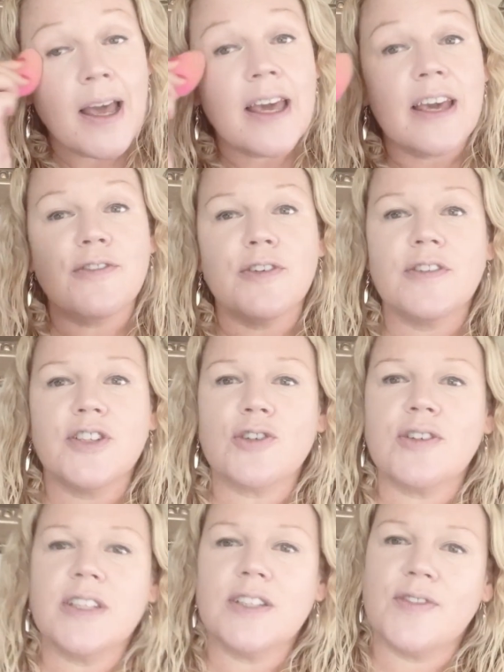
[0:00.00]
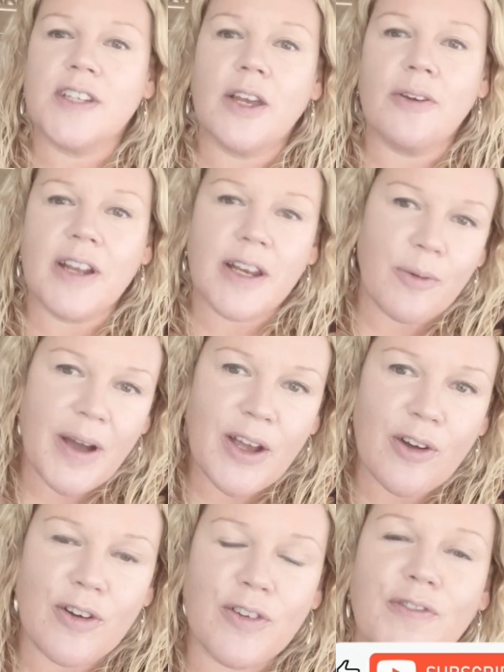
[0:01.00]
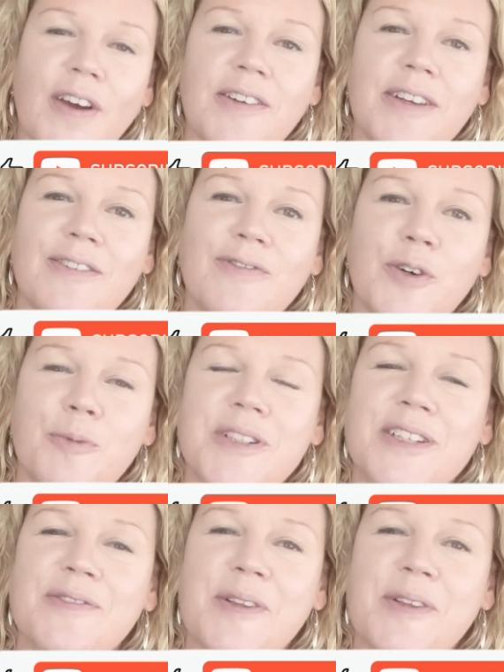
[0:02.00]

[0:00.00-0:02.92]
If you've enjoyed this video in any way or you found it informative,